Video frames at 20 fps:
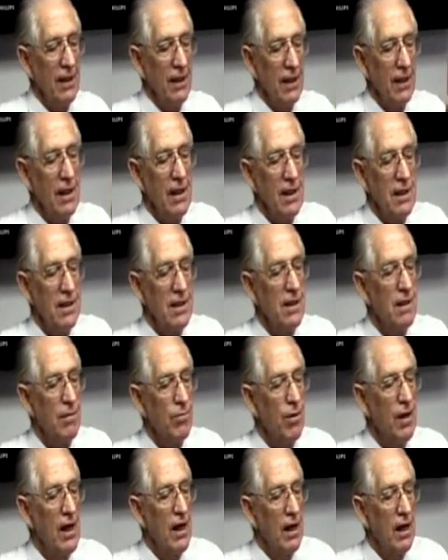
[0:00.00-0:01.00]
the yeasted
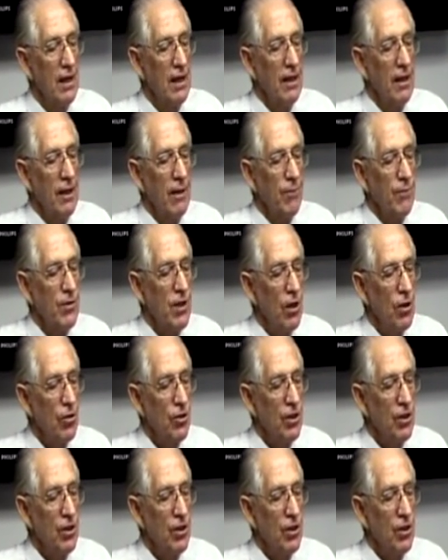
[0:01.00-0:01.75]
bread. So